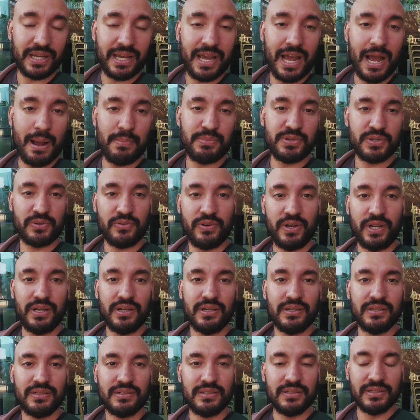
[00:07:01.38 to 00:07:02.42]
and capturing
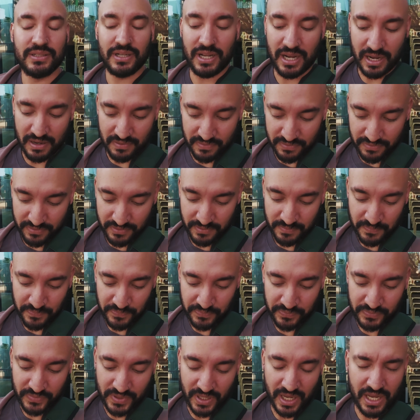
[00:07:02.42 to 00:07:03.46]
life.
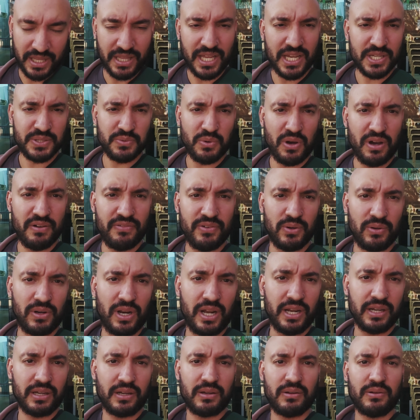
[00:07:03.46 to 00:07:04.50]
And that's what I feel
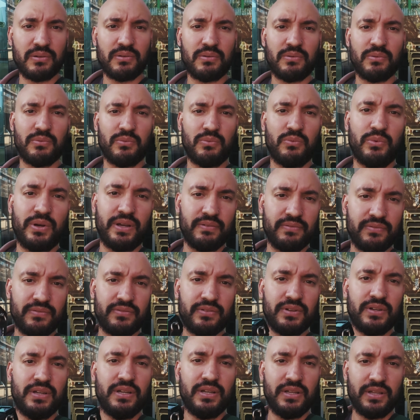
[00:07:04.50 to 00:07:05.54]
like with
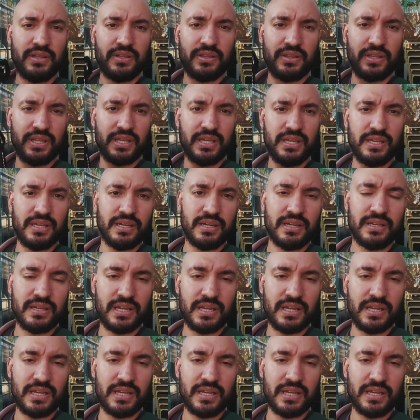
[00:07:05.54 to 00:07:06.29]
the